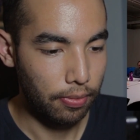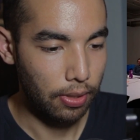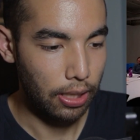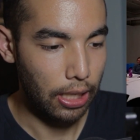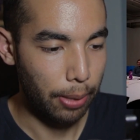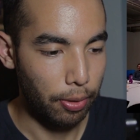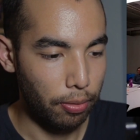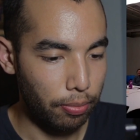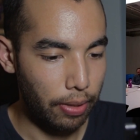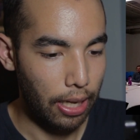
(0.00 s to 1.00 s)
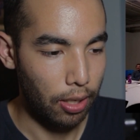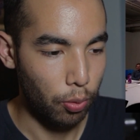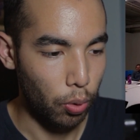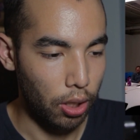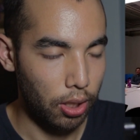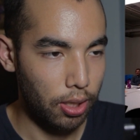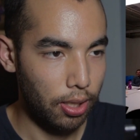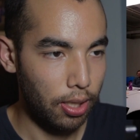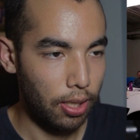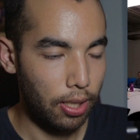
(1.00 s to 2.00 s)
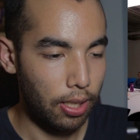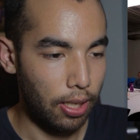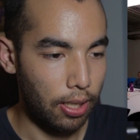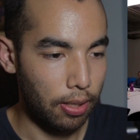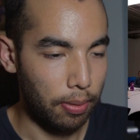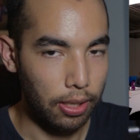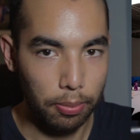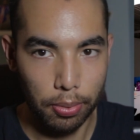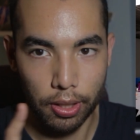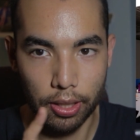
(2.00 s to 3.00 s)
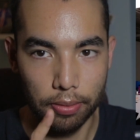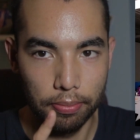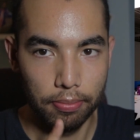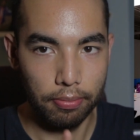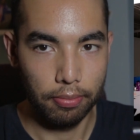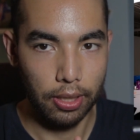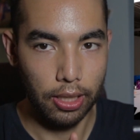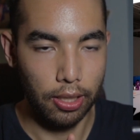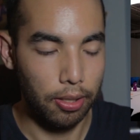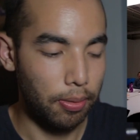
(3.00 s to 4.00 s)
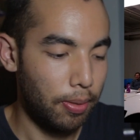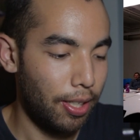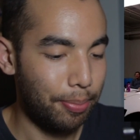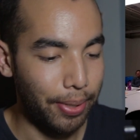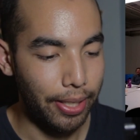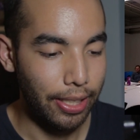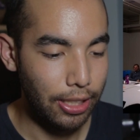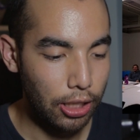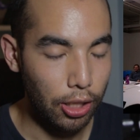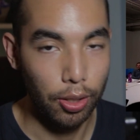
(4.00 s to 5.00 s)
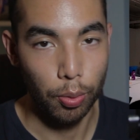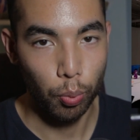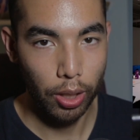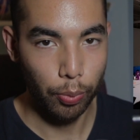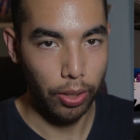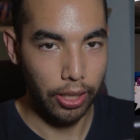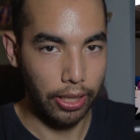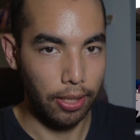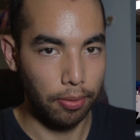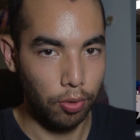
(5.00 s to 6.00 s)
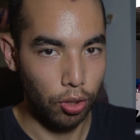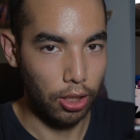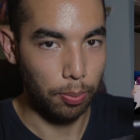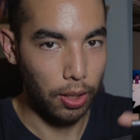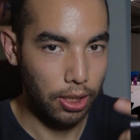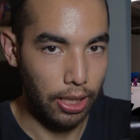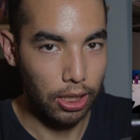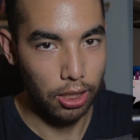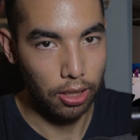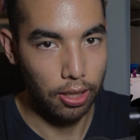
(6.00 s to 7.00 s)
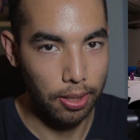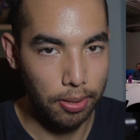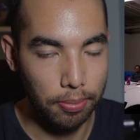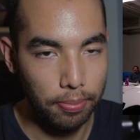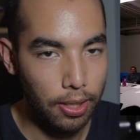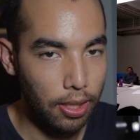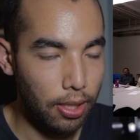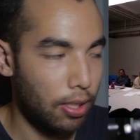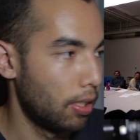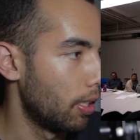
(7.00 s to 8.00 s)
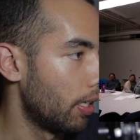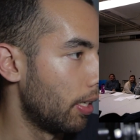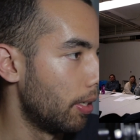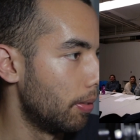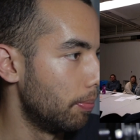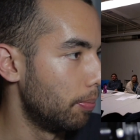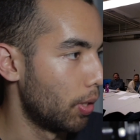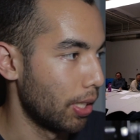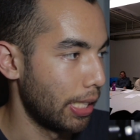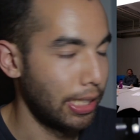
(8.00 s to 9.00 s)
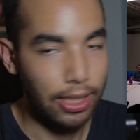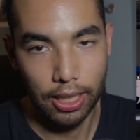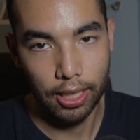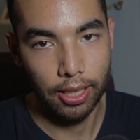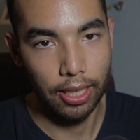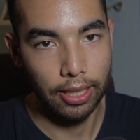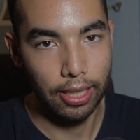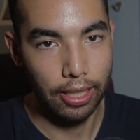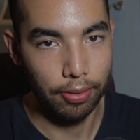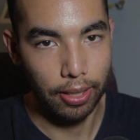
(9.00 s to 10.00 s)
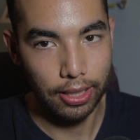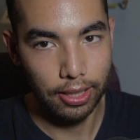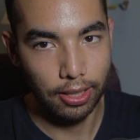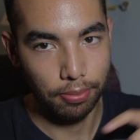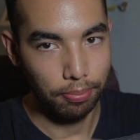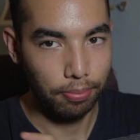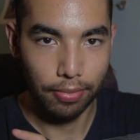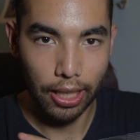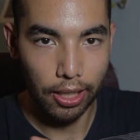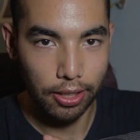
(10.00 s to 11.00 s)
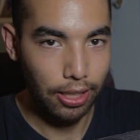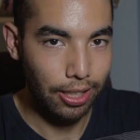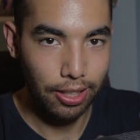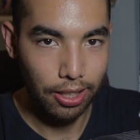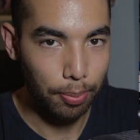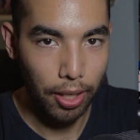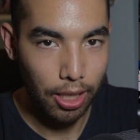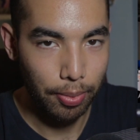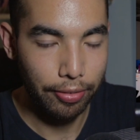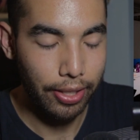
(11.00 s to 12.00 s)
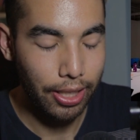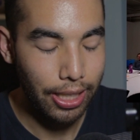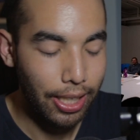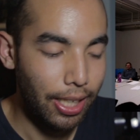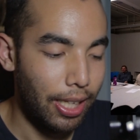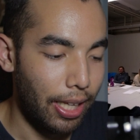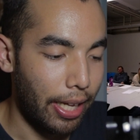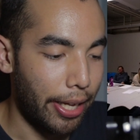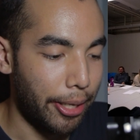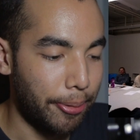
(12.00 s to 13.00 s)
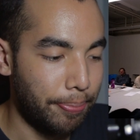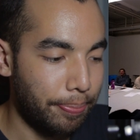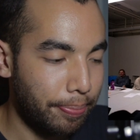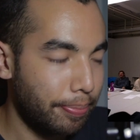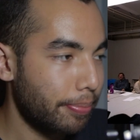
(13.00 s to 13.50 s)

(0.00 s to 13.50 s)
name of that work. I can put it here, but it's the one where he draws a mustache on the Mona Lisa, and then he writes letters at the bottom of it. And